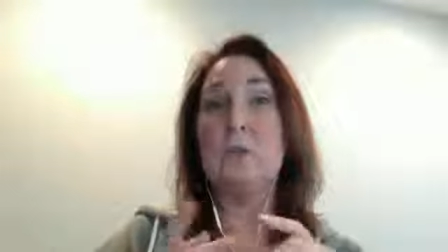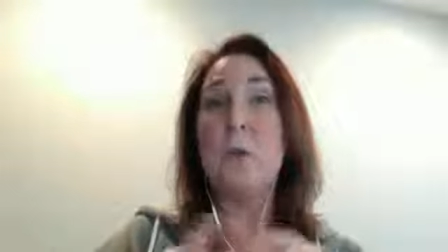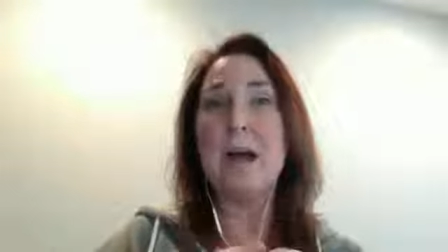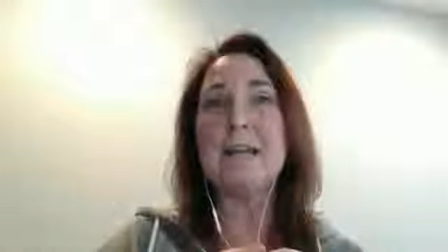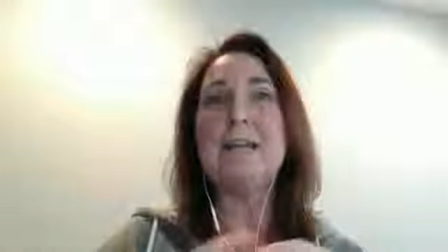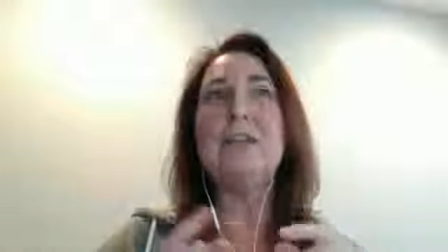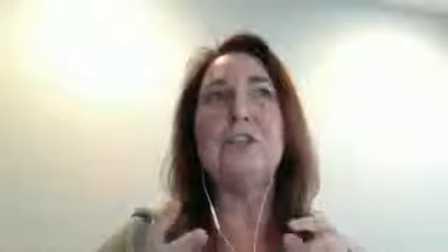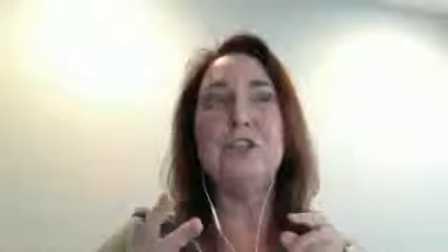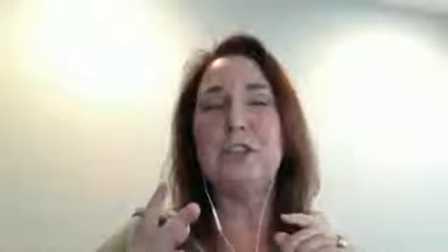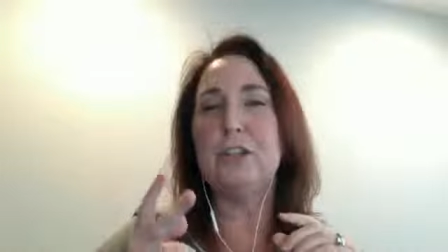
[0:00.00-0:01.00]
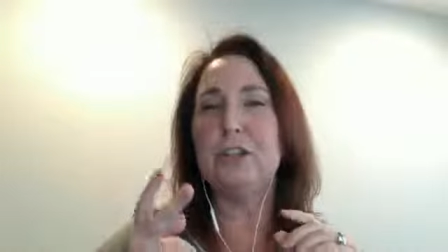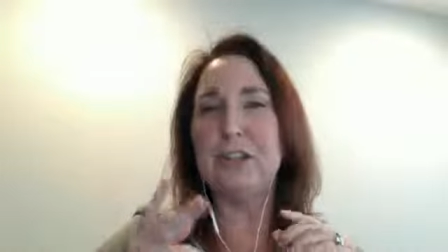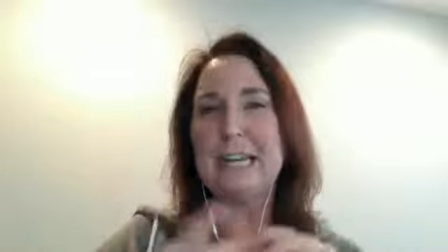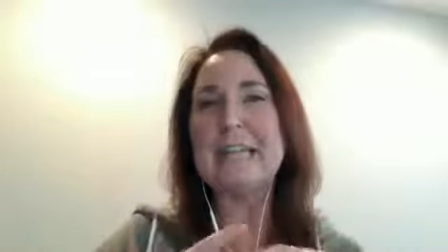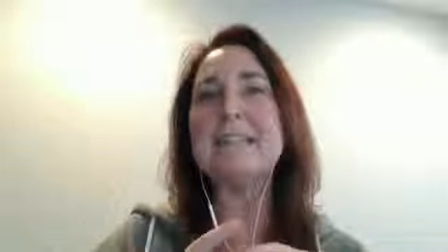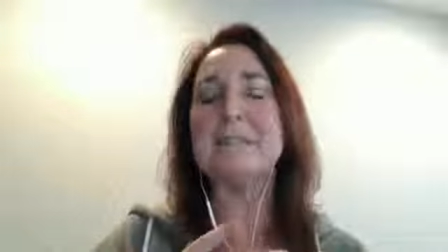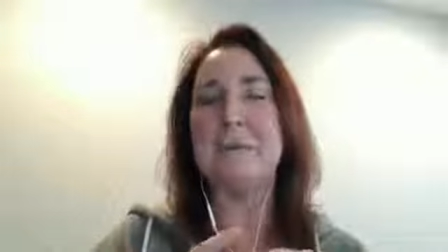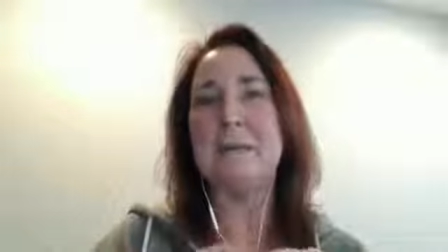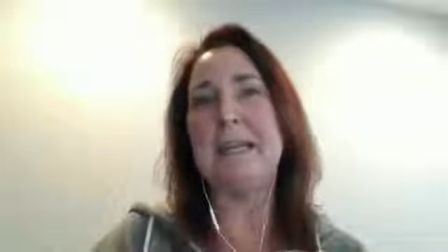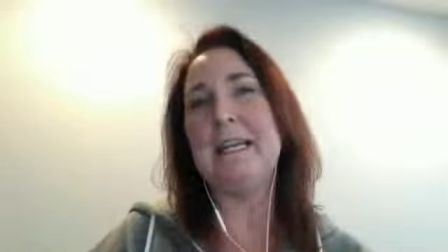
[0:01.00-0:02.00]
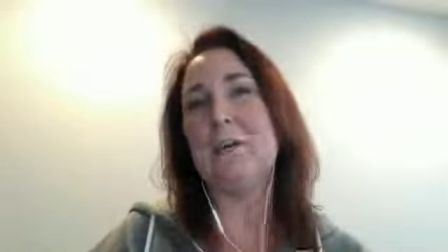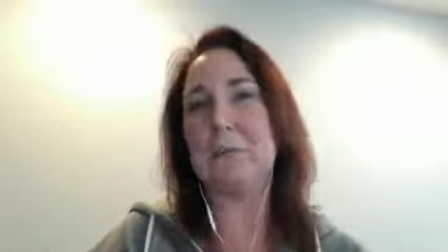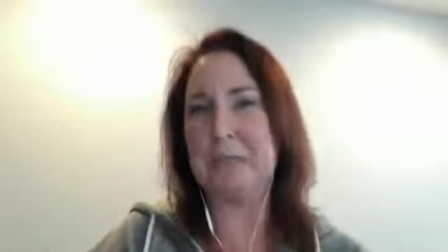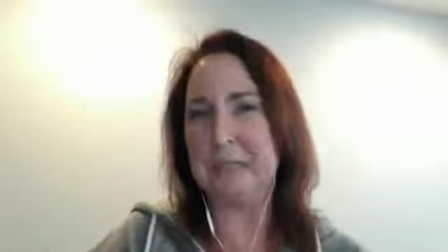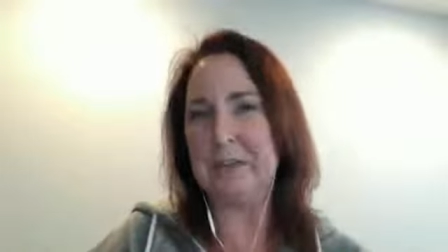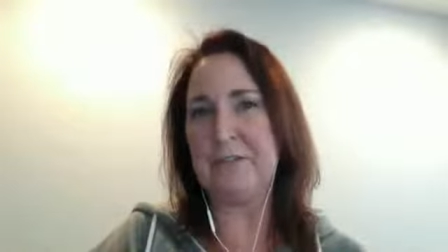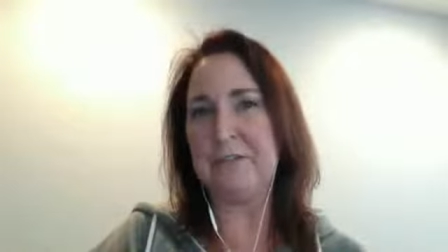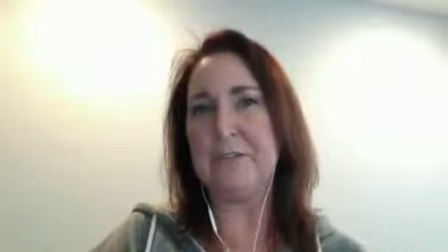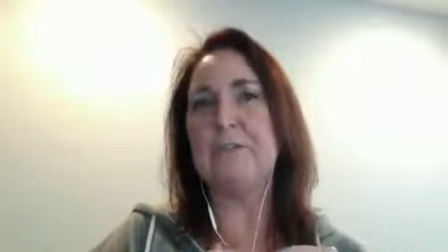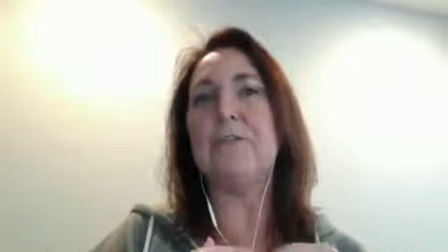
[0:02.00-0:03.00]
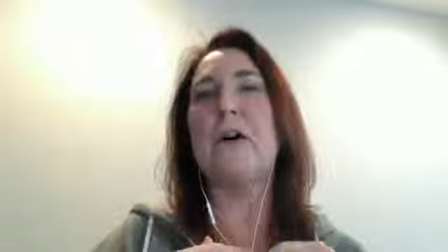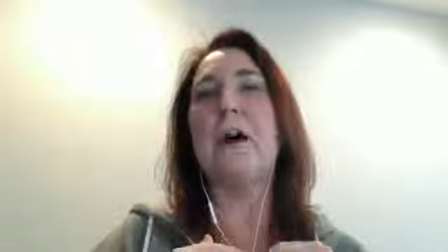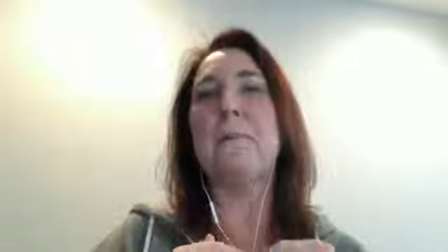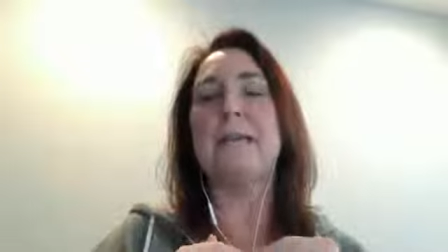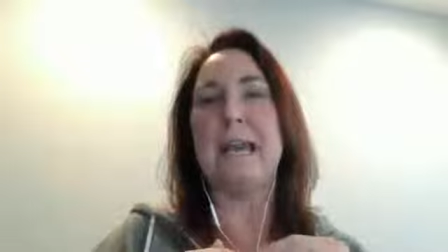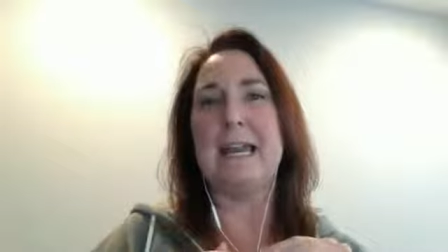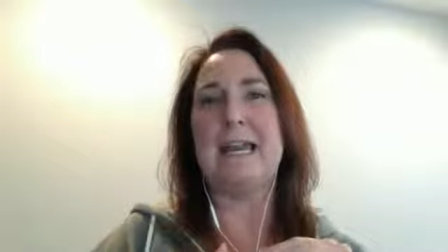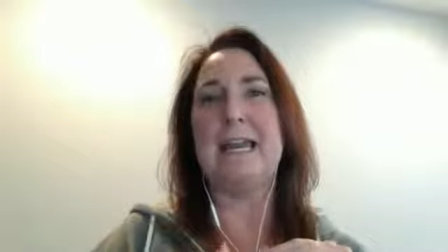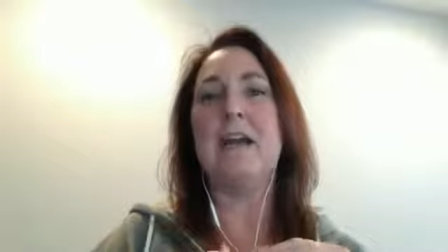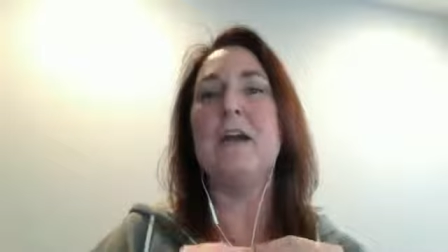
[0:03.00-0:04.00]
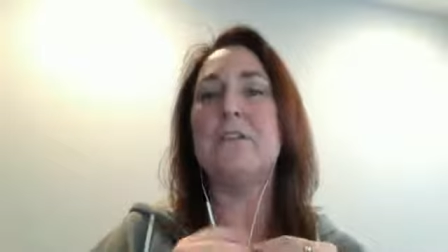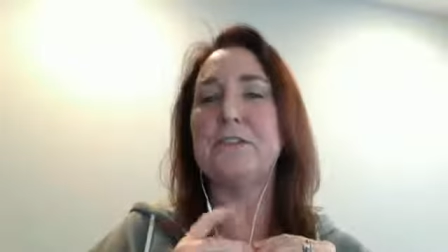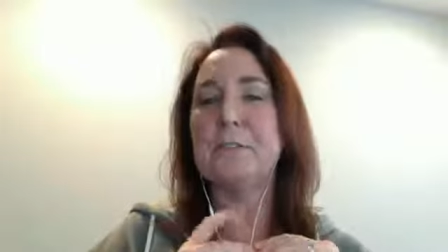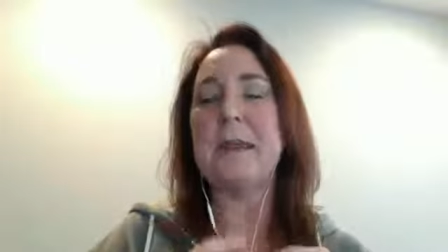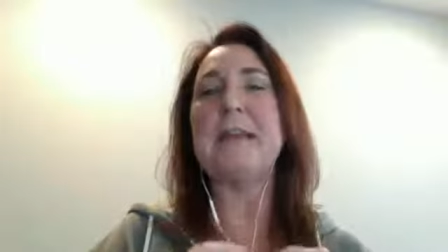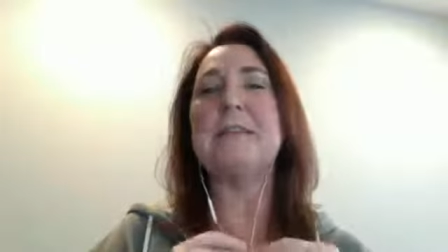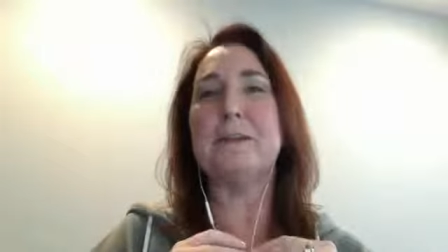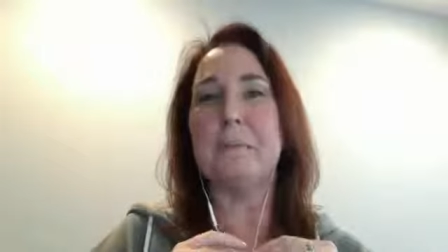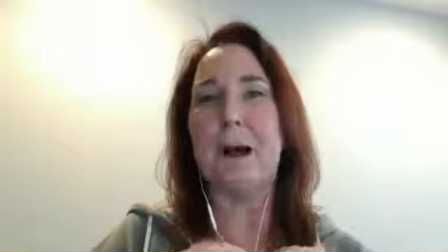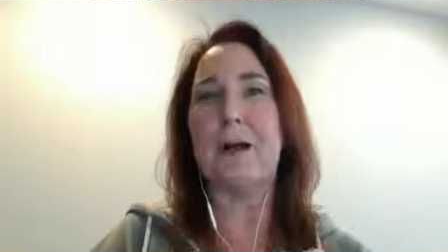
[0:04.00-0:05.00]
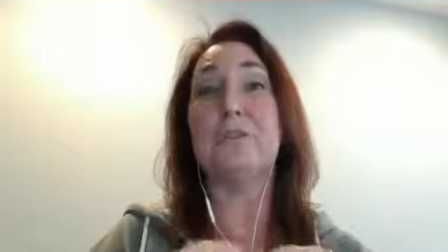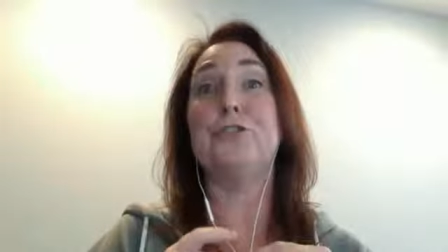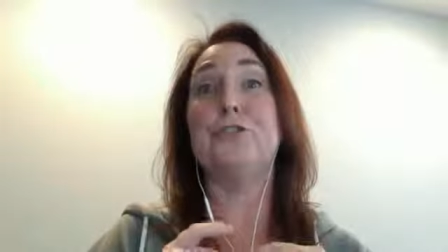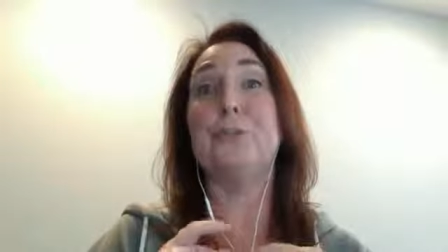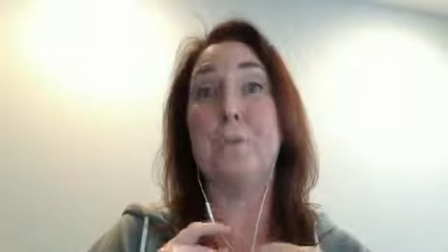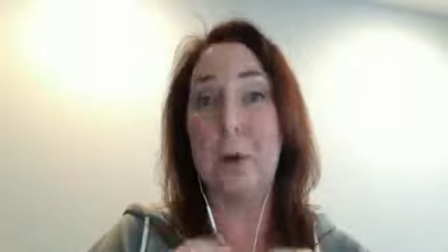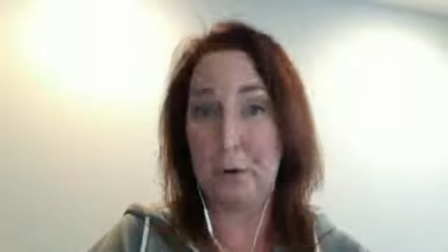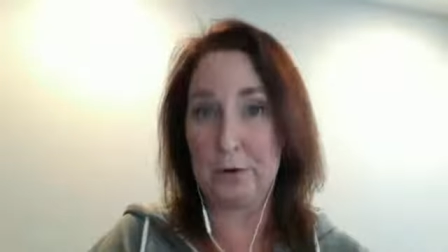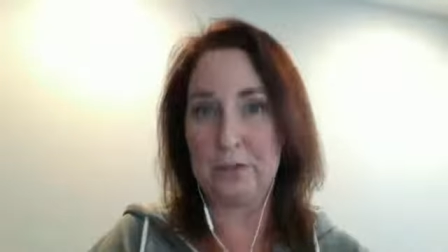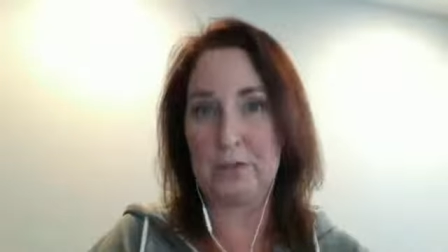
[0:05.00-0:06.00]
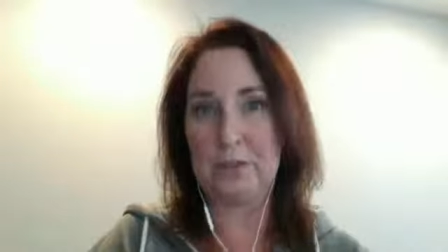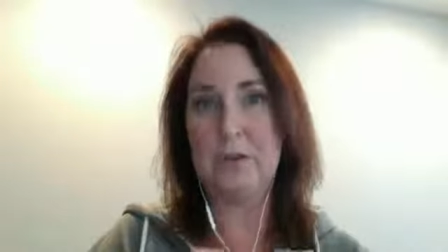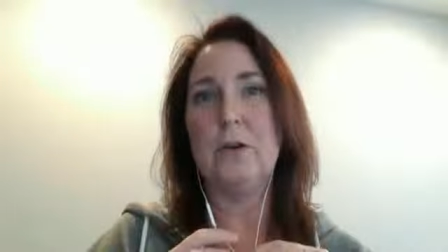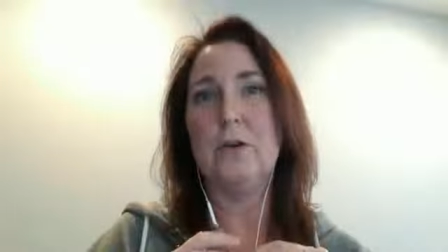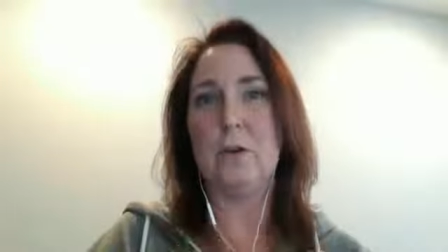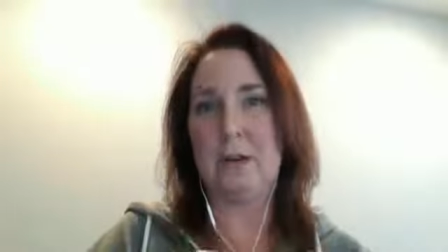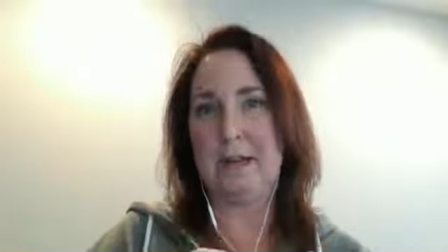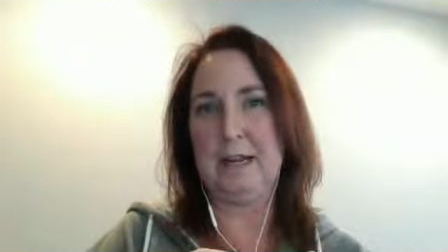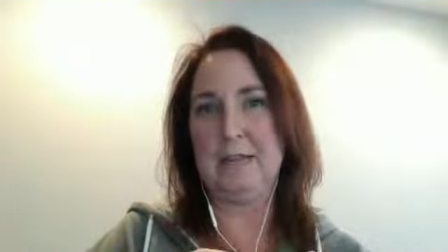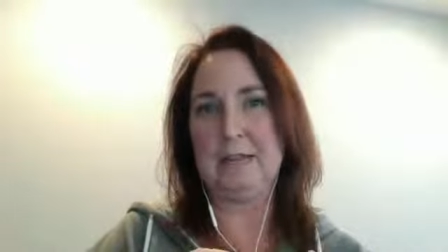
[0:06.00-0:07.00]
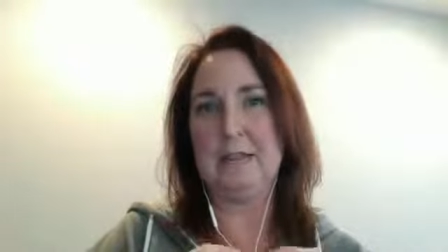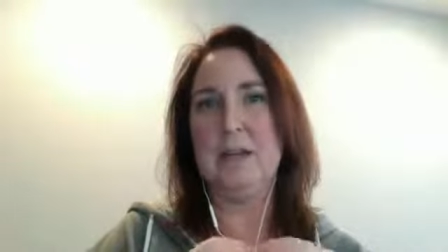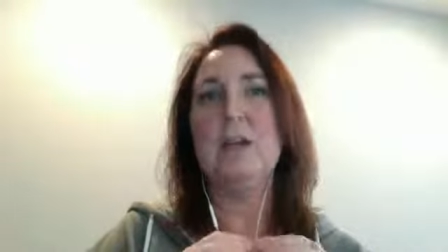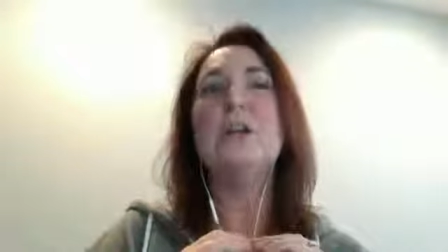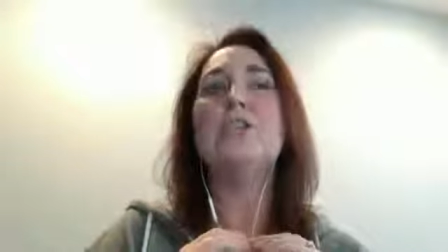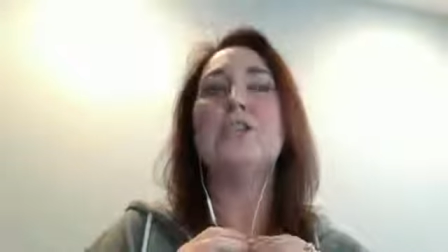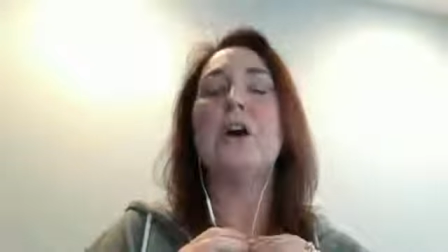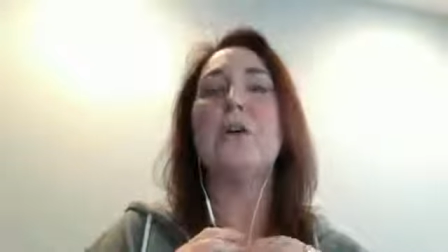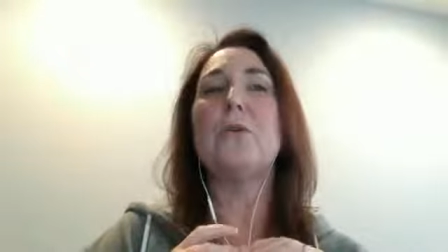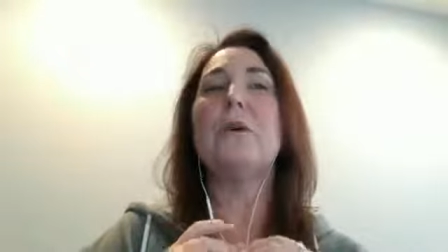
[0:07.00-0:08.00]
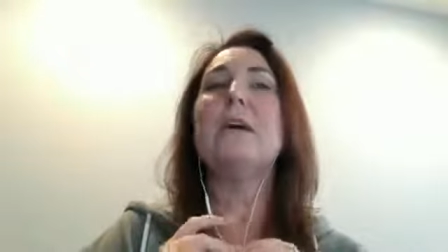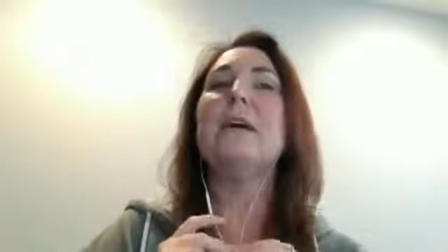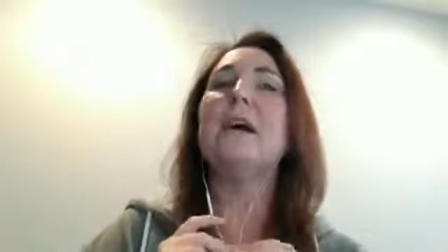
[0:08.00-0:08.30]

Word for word: One, you're going to get some immediate relief from getting the space that bothers you most organized. So